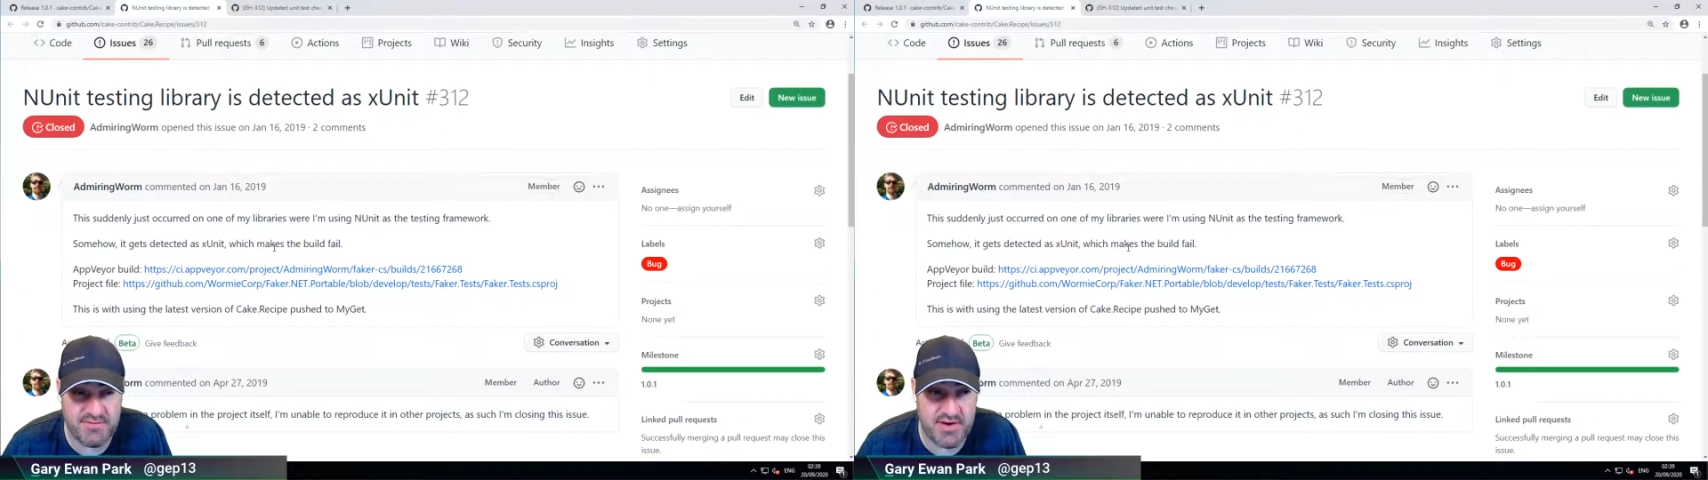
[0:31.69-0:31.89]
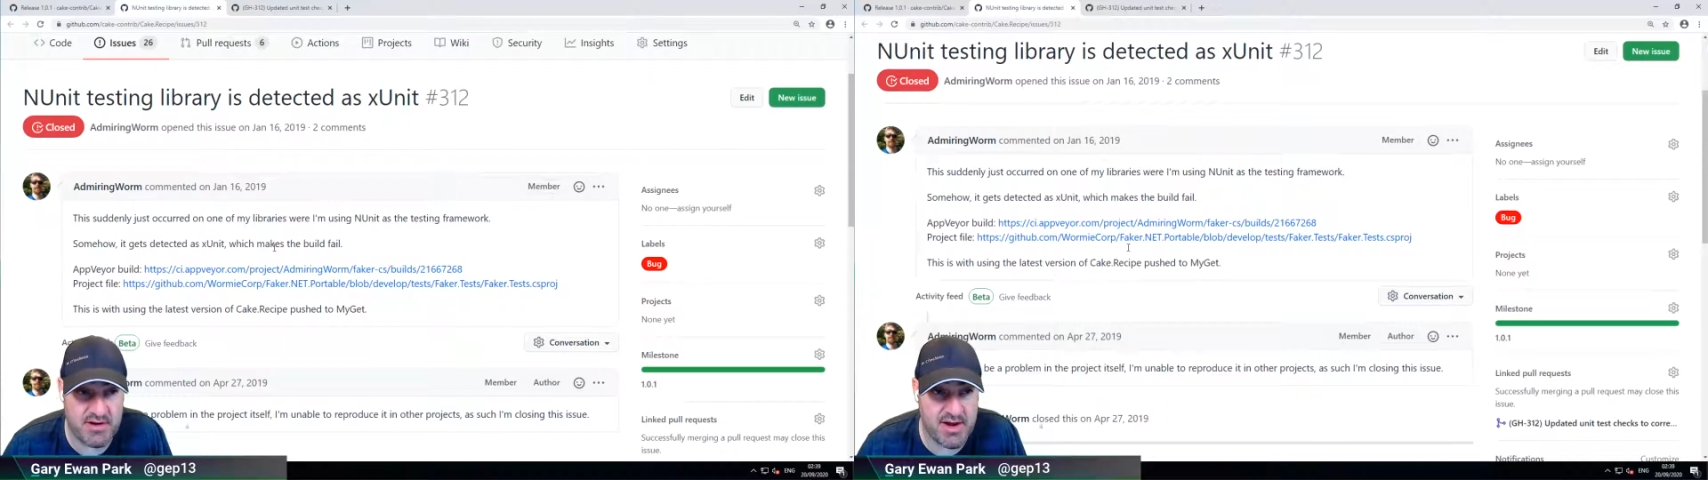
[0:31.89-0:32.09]

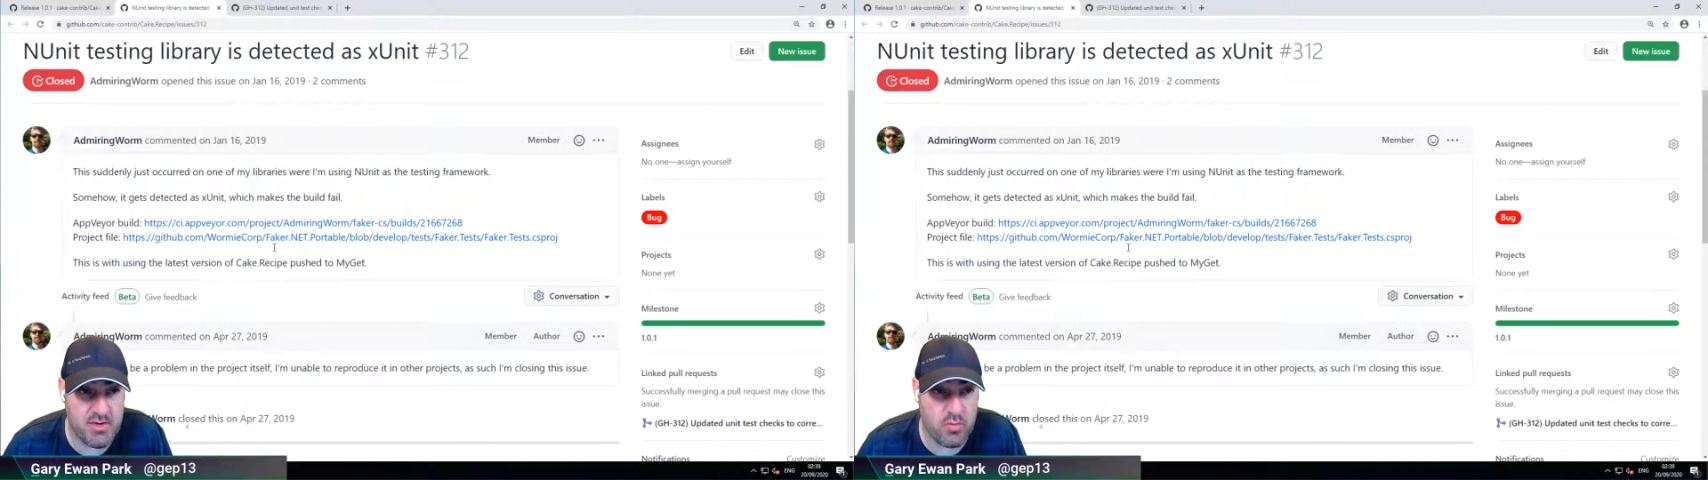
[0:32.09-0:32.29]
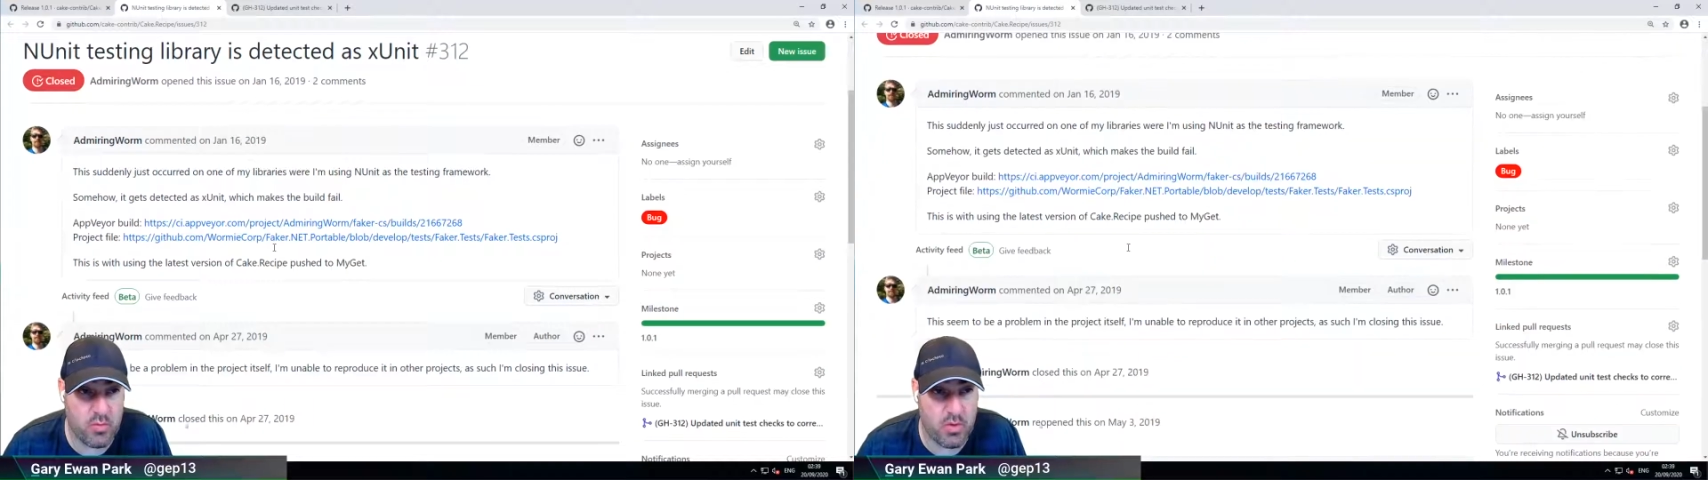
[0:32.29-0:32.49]
figured
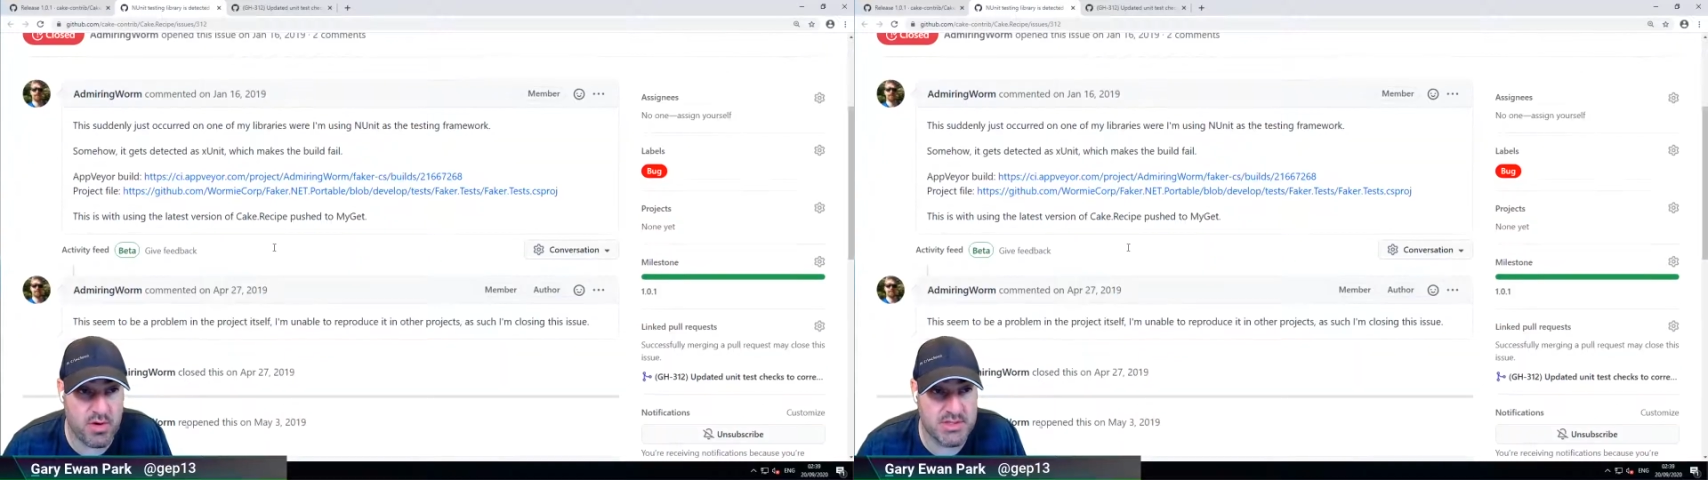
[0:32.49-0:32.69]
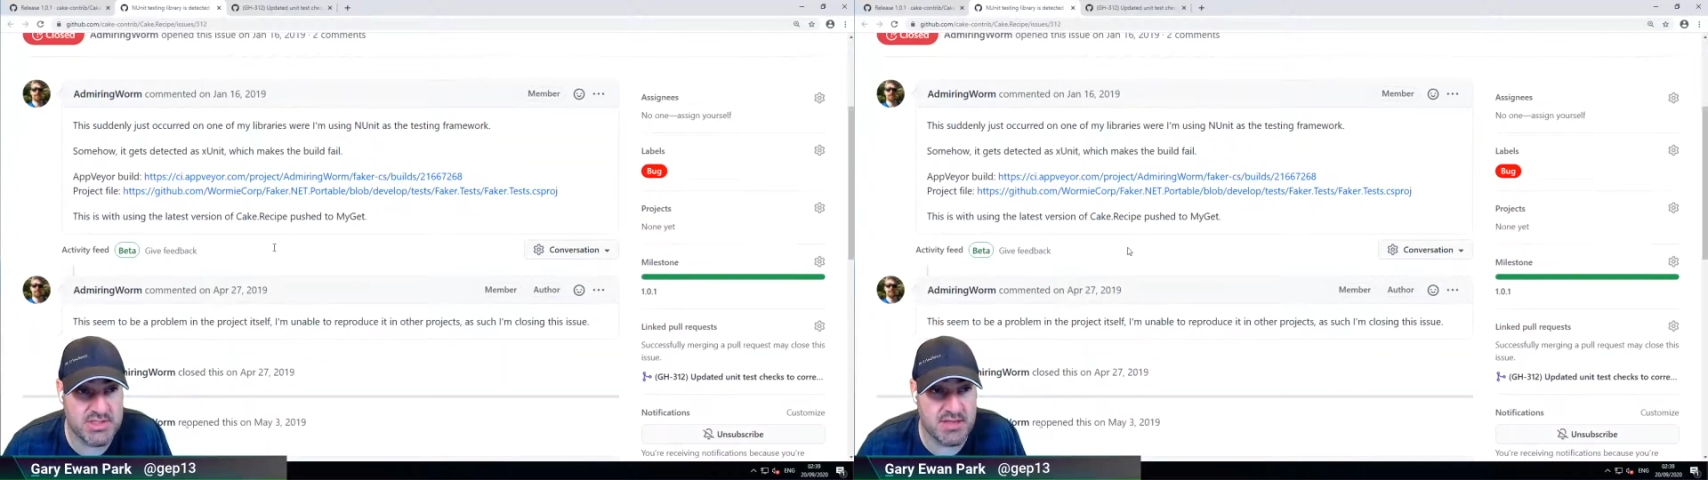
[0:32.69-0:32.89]
out
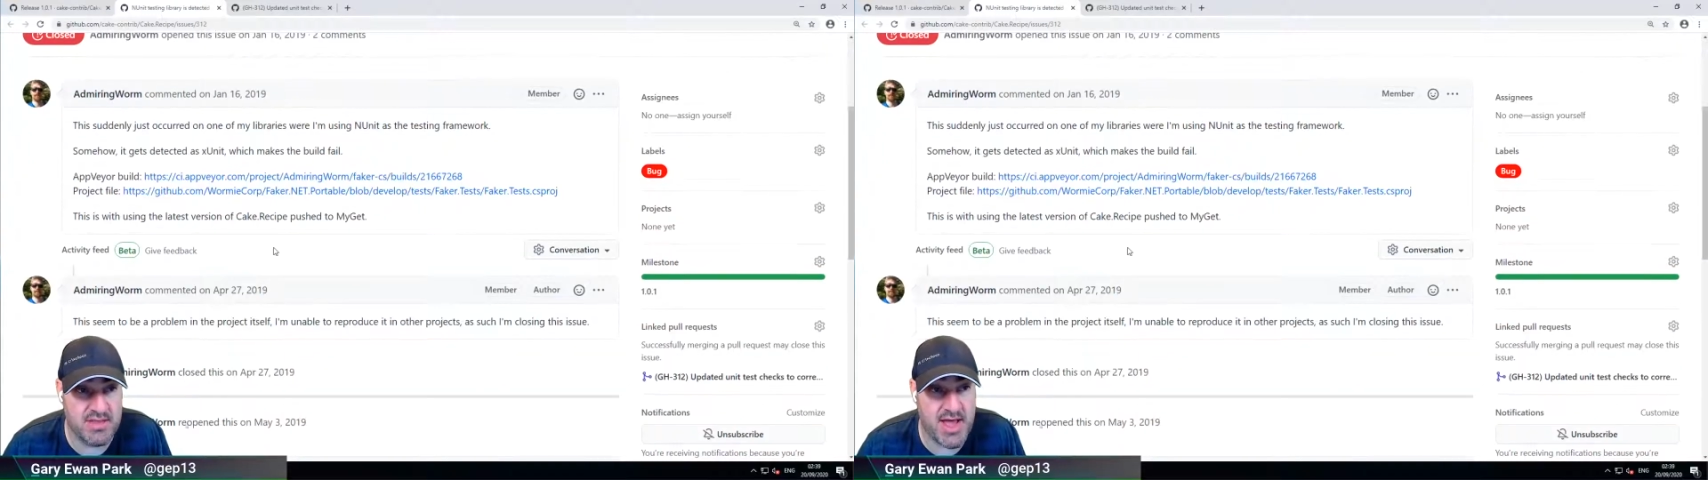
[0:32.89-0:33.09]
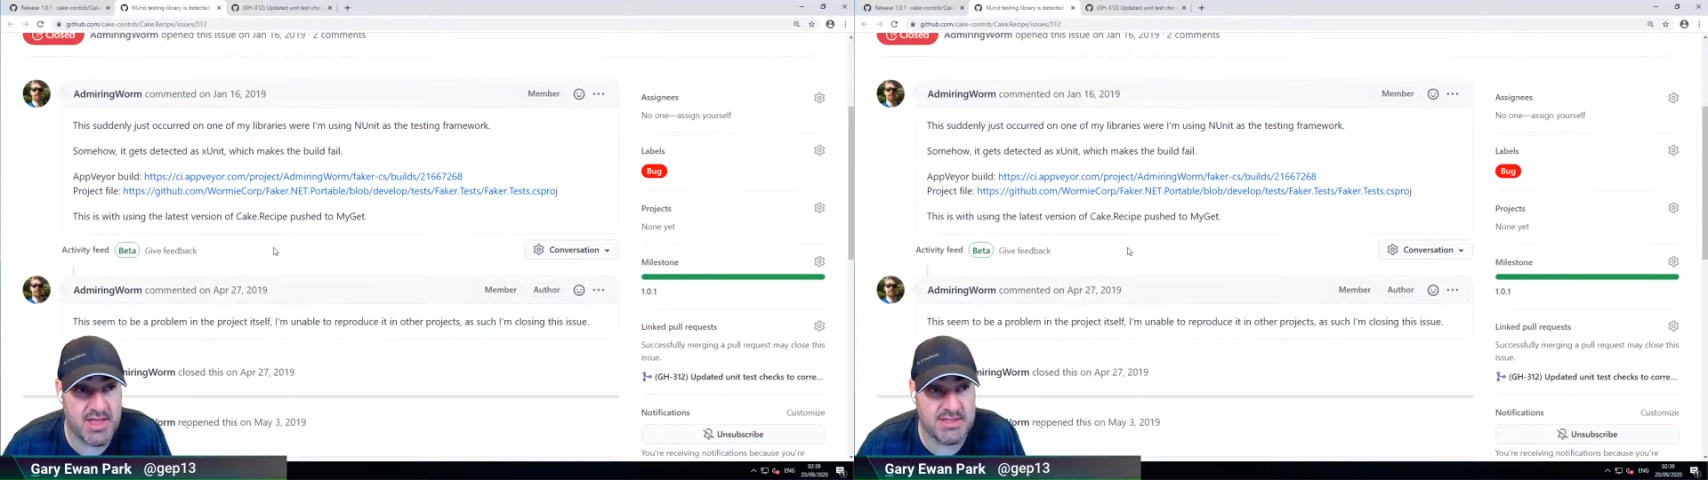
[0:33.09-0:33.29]
was
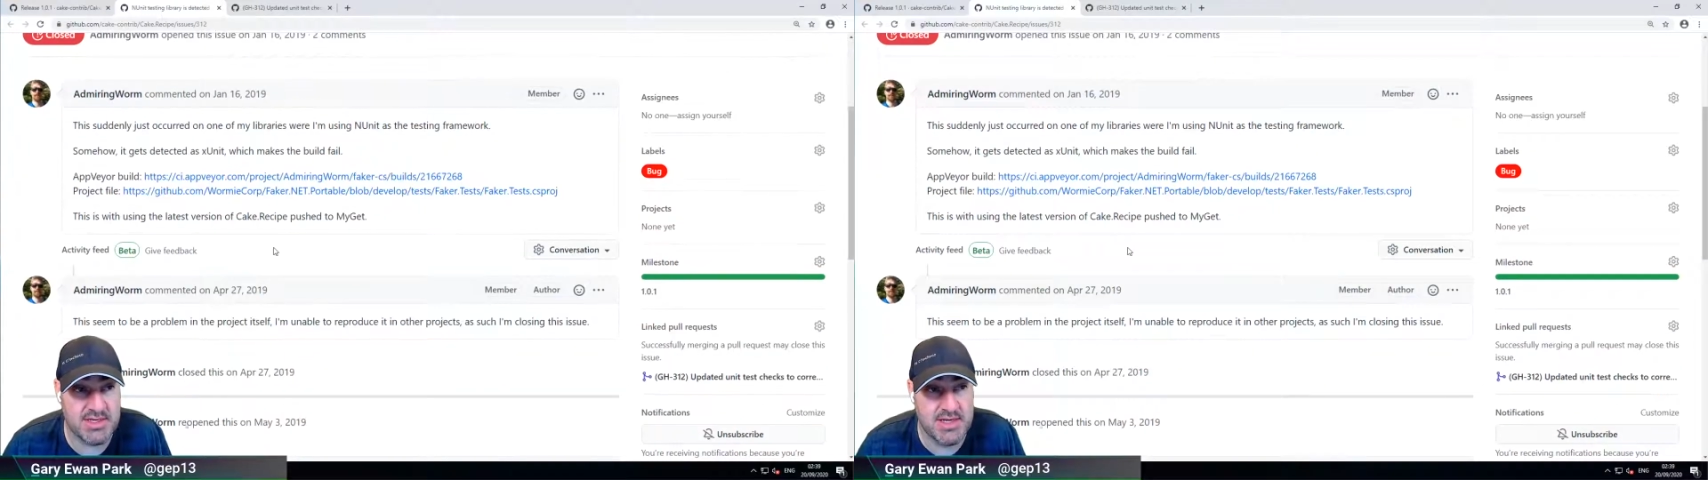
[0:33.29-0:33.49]
that